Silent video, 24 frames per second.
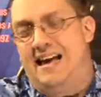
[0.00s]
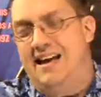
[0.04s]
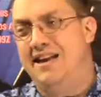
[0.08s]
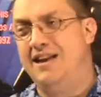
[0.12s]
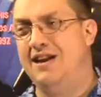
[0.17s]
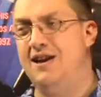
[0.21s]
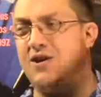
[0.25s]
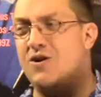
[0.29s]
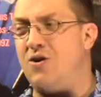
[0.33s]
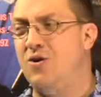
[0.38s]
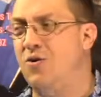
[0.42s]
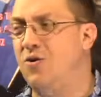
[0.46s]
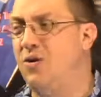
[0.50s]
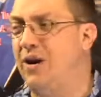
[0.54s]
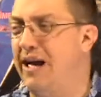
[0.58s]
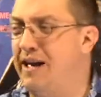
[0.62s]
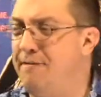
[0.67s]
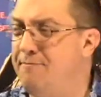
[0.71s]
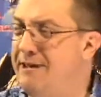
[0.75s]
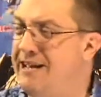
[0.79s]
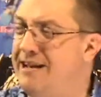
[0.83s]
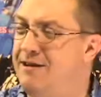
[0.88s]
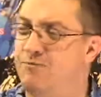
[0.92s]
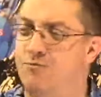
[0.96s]
you know, I
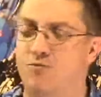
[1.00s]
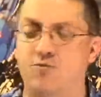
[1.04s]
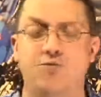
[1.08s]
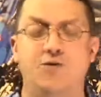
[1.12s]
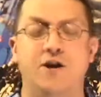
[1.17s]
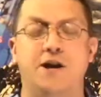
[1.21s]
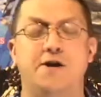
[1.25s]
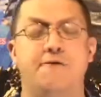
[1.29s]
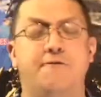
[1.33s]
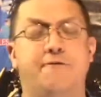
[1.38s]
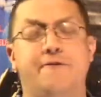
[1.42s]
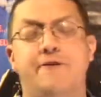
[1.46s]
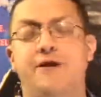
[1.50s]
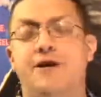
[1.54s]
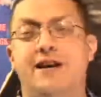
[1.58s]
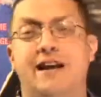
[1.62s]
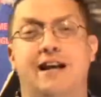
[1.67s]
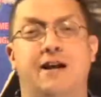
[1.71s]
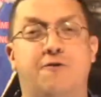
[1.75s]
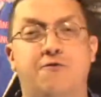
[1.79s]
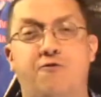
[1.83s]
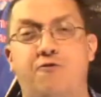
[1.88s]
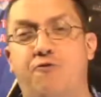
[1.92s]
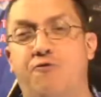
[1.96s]
mean, if you
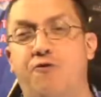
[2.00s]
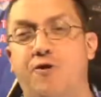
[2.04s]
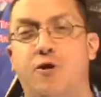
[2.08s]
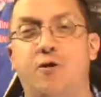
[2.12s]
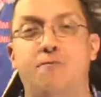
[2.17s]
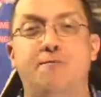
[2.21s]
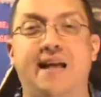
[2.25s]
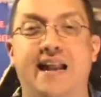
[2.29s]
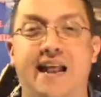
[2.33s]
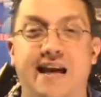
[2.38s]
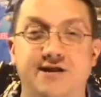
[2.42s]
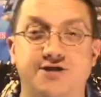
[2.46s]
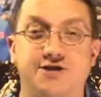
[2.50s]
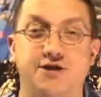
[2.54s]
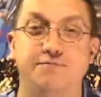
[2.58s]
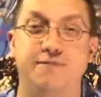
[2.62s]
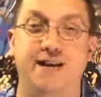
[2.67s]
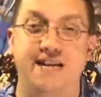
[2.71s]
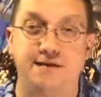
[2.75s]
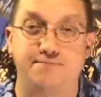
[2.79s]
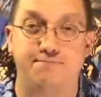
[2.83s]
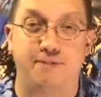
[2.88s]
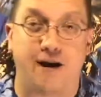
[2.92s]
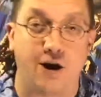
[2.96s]
get a film that actually
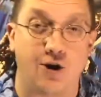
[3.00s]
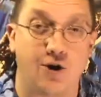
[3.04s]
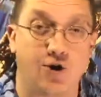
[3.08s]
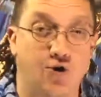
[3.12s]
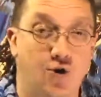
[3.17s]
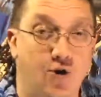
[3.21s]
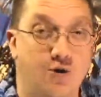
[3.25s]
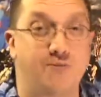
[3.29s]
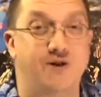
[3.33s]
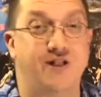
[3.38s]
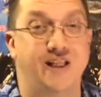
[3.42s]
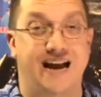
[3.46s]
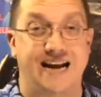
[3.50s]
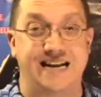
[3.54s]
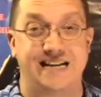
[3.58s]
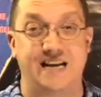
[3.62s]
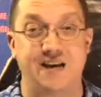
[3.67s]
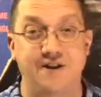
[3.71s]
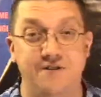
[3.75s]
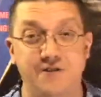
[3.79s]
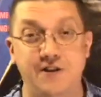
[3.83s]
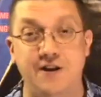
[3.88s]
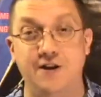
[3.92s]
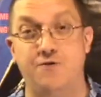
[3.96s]
makes Paranormal
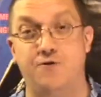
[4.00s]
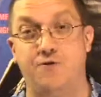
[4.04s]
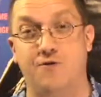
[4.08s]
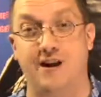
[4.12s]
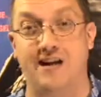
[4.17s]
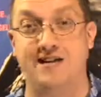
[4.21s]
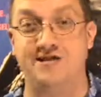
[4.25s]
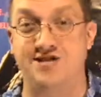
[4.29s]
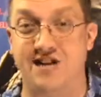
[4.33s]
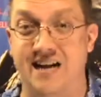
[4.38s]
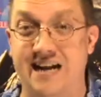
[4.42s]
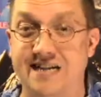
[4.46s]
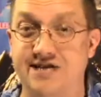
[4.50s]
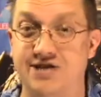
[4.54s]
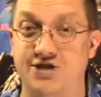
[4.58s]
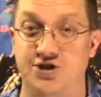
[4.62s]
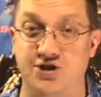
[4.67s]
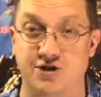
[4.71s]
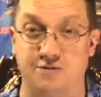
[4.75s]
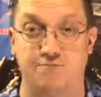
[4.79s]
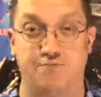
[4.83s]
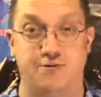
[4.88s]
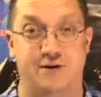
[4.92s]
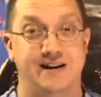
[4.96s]
Activity franchise
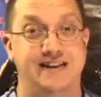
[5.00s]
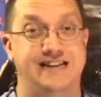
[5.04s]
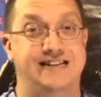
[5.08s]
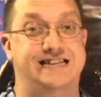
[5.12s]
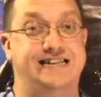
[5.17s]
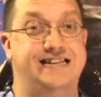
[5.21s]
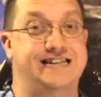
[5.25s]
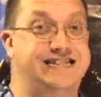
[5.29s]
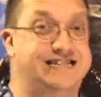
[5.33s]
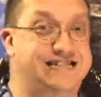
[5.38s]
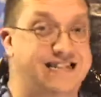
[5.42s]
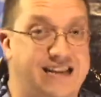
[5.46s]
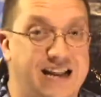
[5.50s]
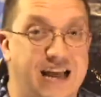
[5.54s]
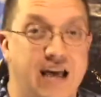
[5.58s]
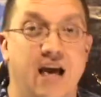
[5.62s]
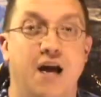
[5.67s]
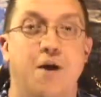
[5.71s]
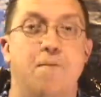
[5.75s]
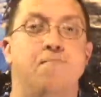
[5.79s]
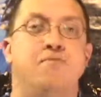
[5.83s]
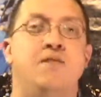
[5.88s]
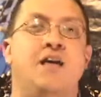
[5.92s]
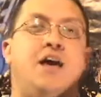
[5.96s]
look pretty decent,
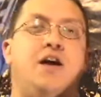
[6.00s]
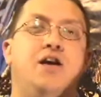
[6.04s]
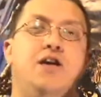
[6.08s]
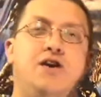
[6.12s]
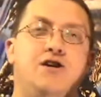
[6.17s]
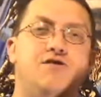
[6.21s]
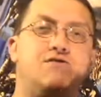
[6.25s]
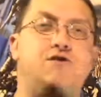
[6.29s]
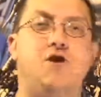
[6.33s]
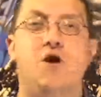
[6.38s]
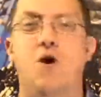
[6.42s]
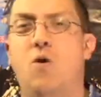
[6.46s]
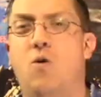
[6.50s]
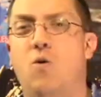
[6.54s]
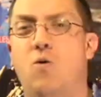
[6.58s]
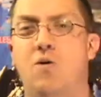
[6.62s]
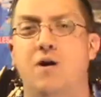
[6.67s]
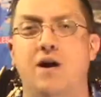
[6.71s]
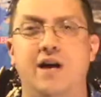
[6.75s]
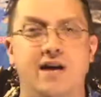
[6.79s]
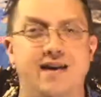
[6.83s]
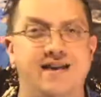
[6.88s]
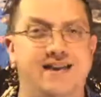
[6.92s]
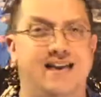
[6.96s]
you know
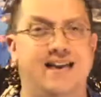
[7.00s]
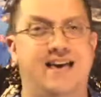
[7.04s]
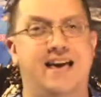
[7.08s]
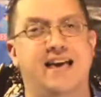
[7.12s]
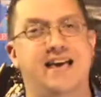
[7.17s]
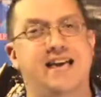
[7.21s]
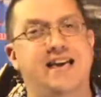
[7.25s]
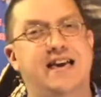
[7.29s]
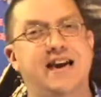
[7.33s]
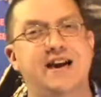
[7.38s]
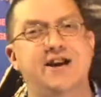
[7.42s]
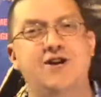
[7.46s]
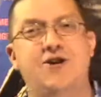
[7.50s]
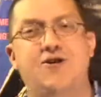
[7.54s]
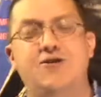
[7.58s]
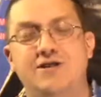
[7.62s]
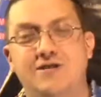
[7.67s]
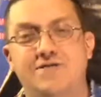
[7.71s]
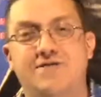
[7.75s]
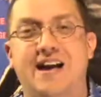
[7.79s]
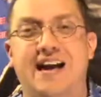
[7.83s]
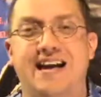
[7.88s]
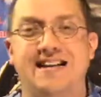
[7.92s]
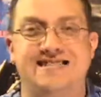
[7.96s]

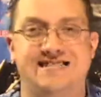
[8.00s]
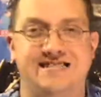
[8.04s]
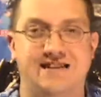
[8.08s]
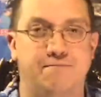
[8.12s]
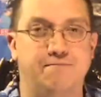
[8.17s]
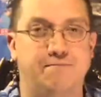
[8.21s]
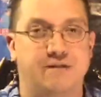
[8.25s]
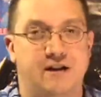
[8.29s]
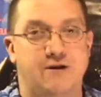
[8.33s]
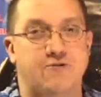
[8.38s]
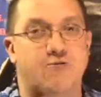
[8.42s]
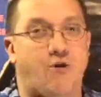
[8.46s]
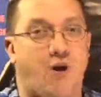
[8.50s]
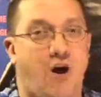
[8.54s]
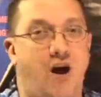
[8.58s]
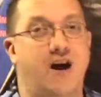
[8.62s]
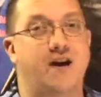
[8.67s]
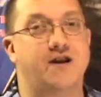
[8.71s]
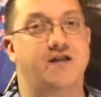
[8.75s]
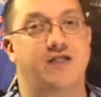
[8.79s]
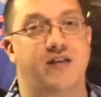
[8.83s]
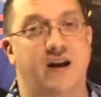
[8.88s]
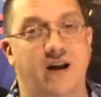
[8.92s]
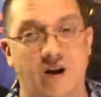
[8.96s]
you've got something
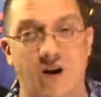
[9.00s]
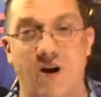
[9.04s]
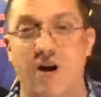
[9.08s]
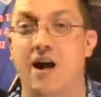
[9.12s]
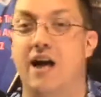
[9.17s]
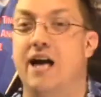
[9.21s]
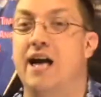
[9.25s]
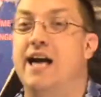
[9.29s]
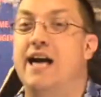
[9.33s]
wrong there.